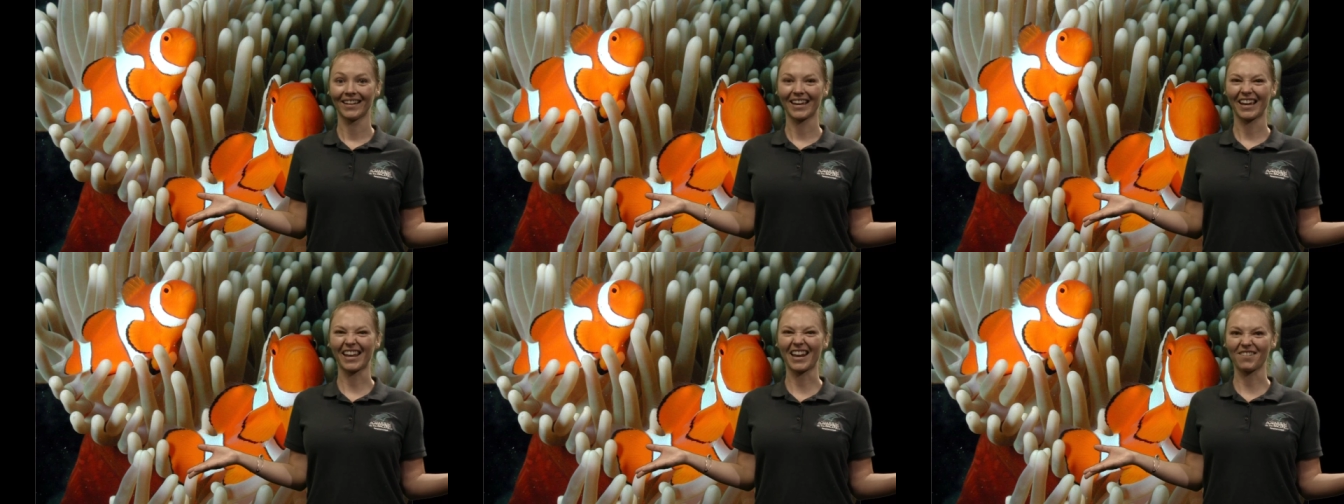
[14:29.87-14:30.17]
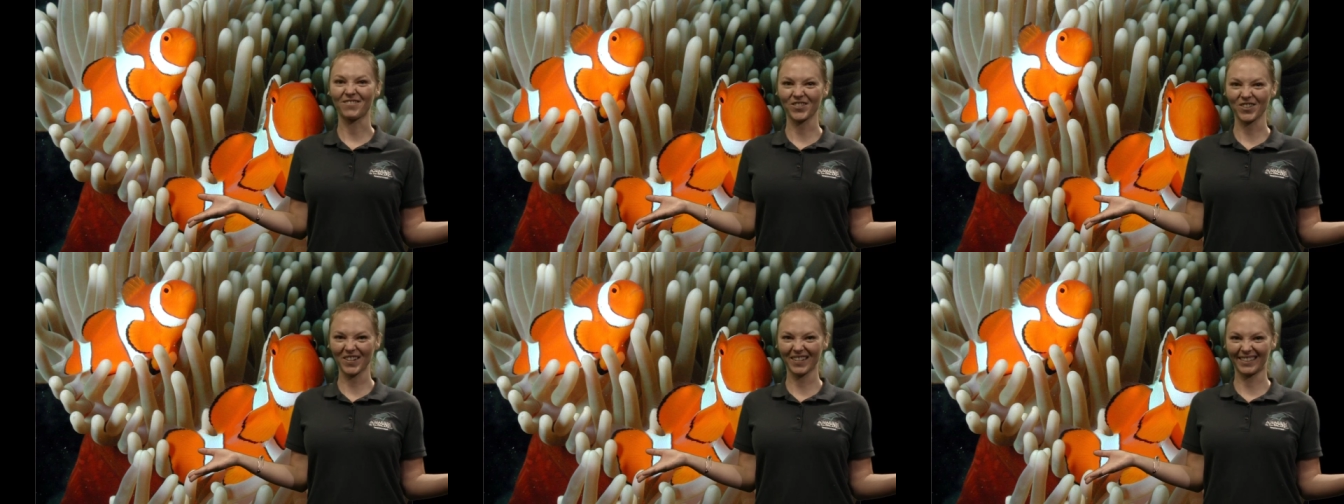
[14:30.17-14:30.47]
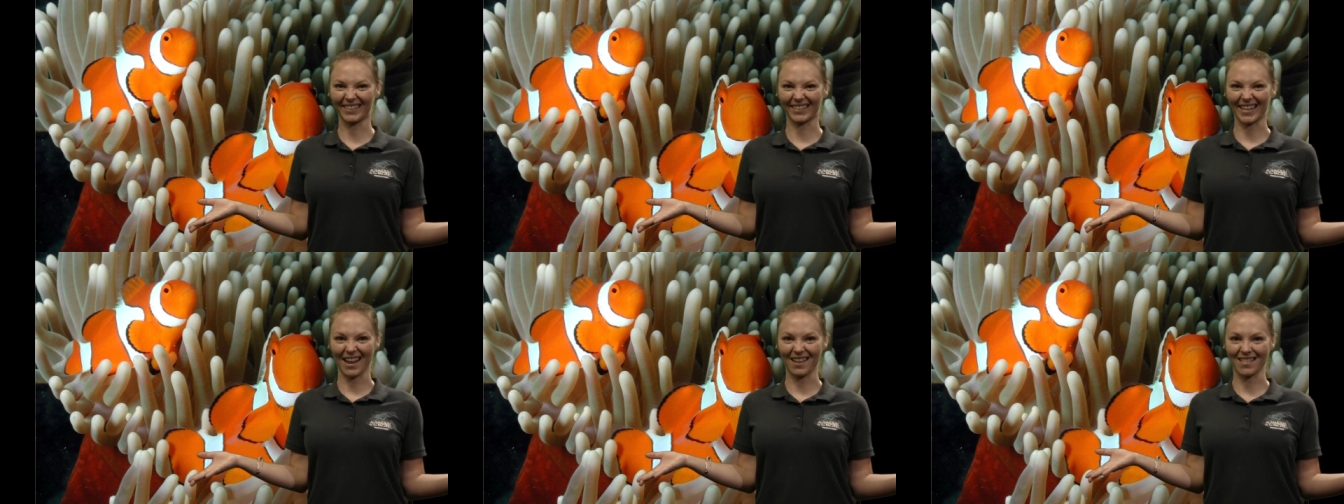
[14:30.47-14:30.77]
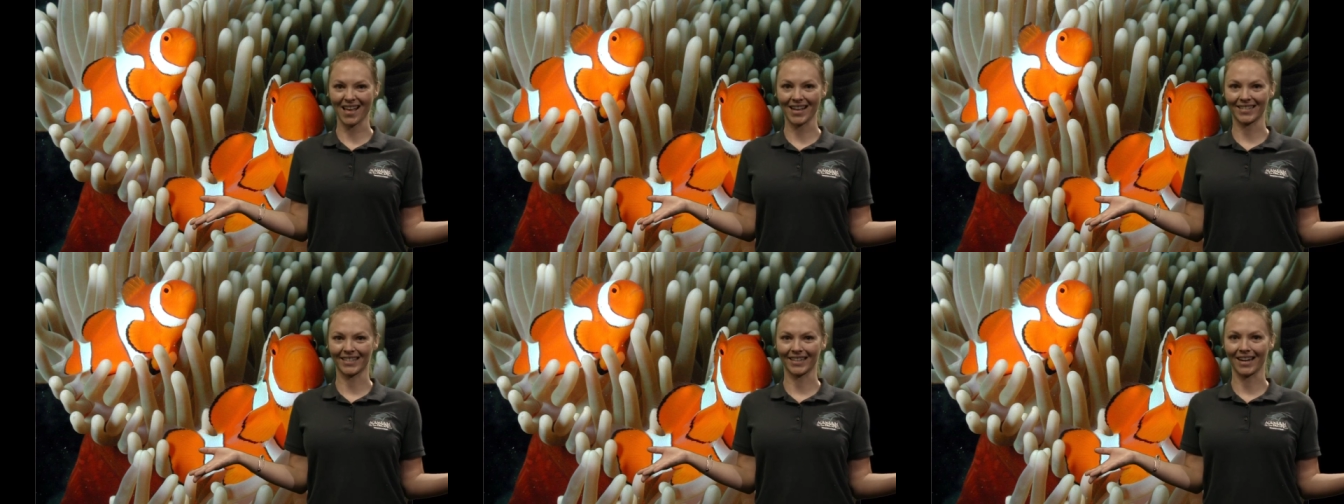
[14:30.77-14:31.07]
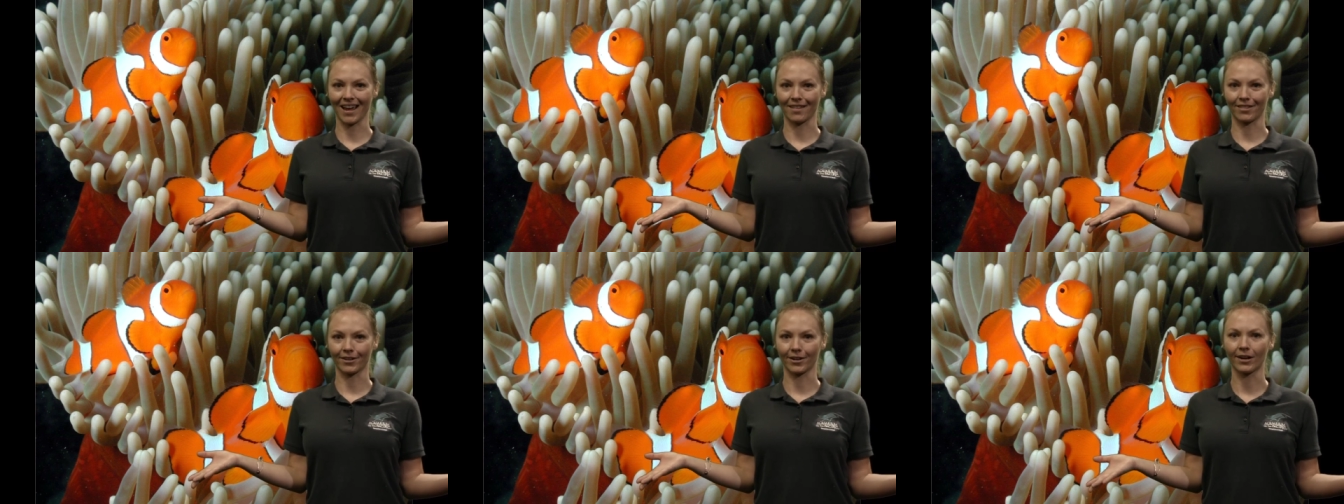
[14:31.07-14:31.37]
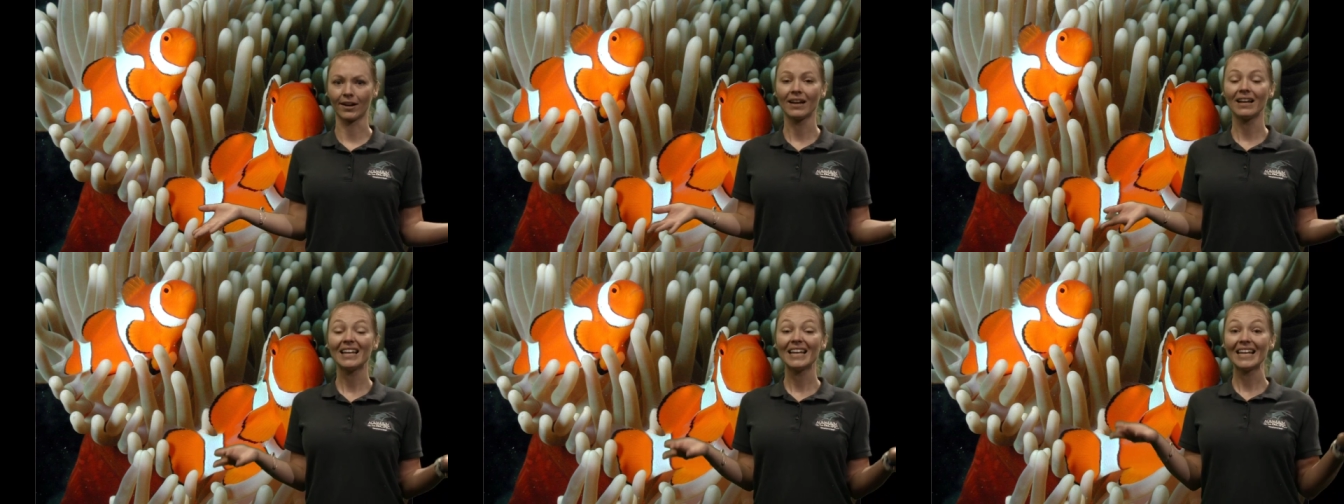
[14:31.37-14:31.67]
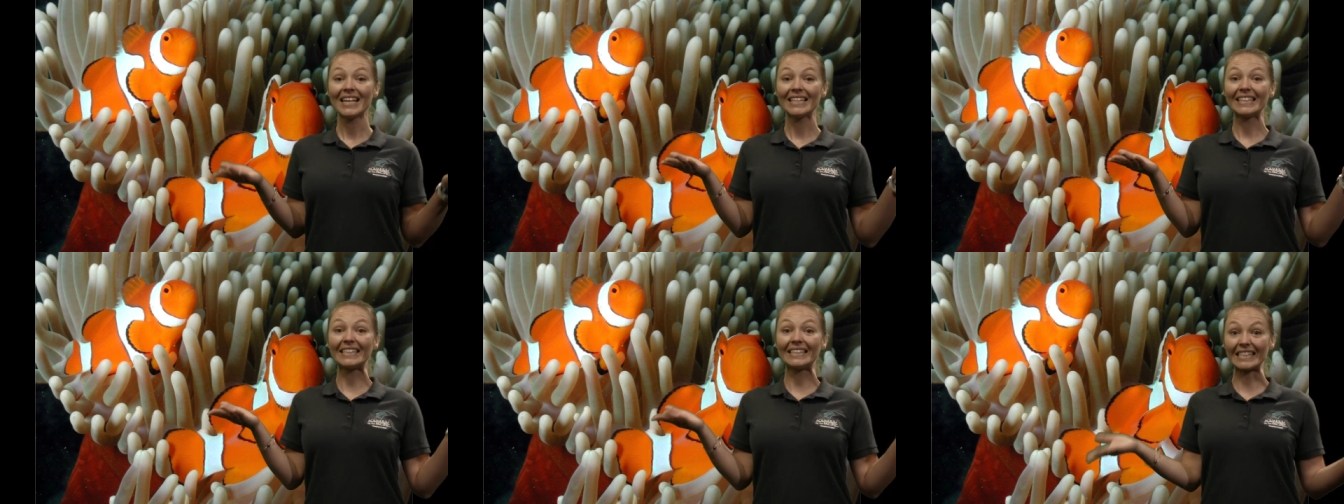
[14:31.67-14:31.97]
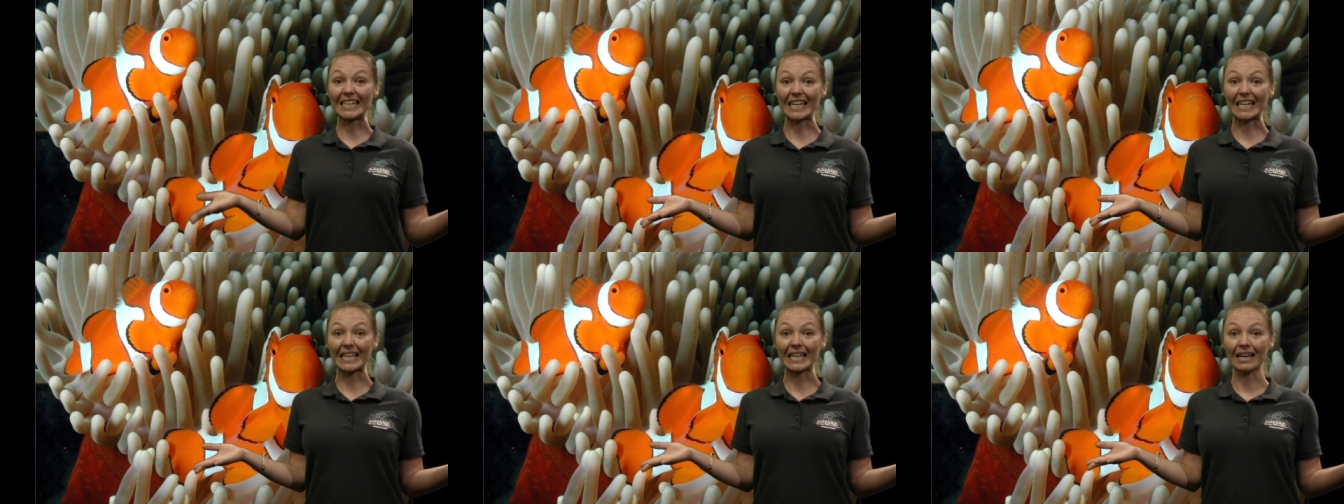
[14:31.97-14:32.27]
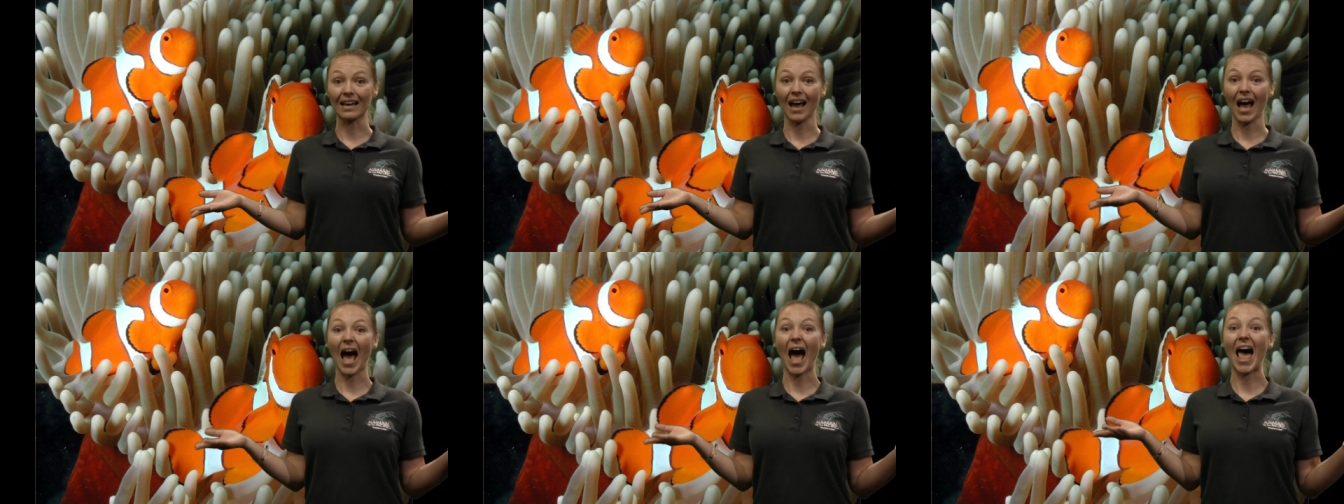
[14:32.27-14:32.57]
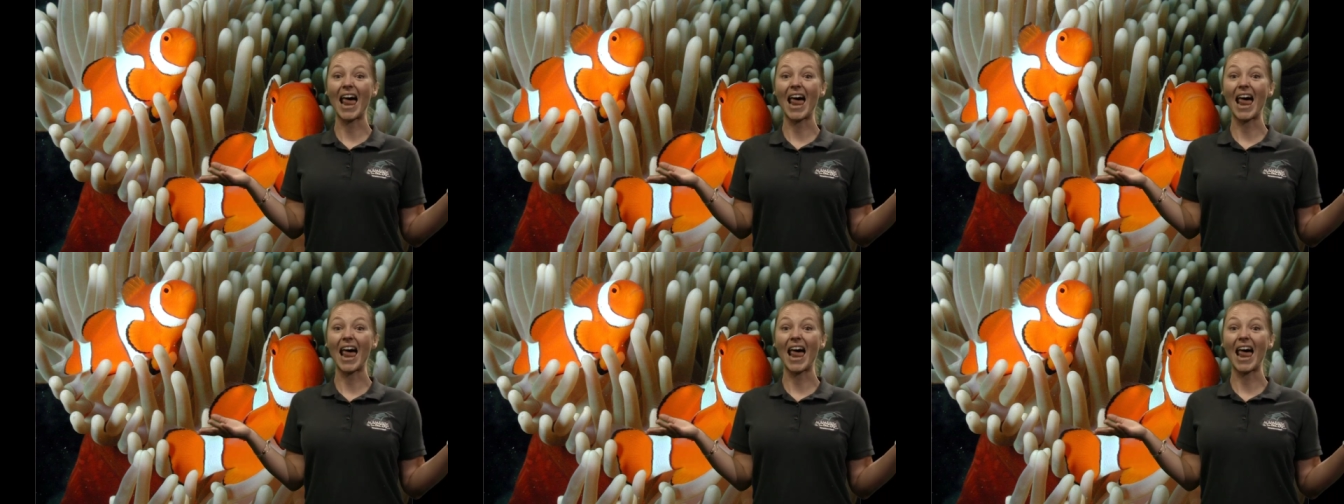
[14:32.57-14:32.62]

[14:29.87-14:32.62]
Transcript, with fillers: Can everyone say that together? Sea